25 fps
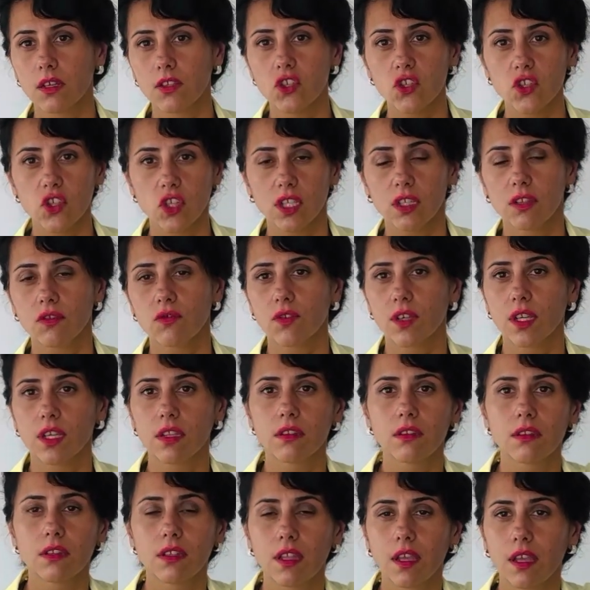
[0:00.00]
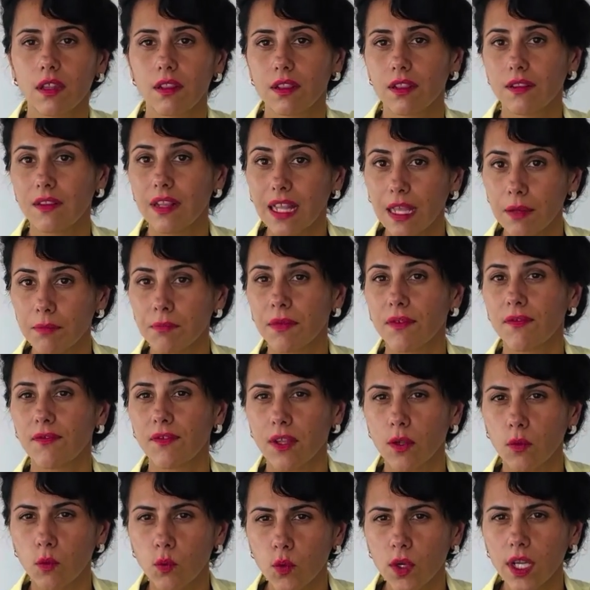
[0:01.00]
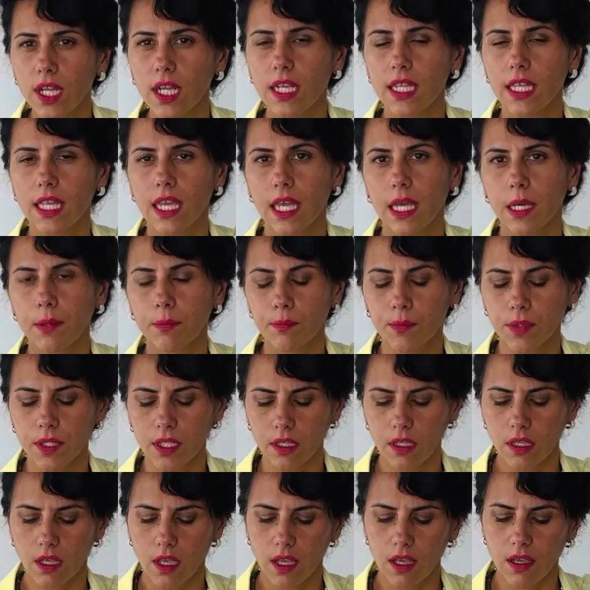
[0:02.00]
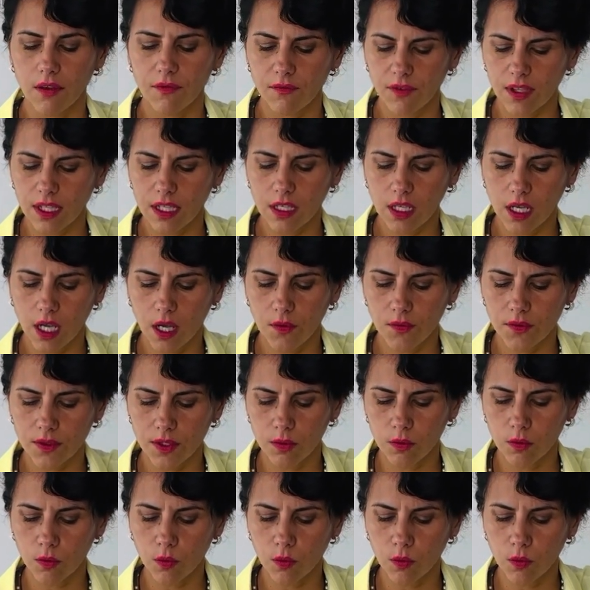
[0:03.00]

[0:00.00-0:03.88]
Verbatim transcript: children that let me feel really happy, feel comfortable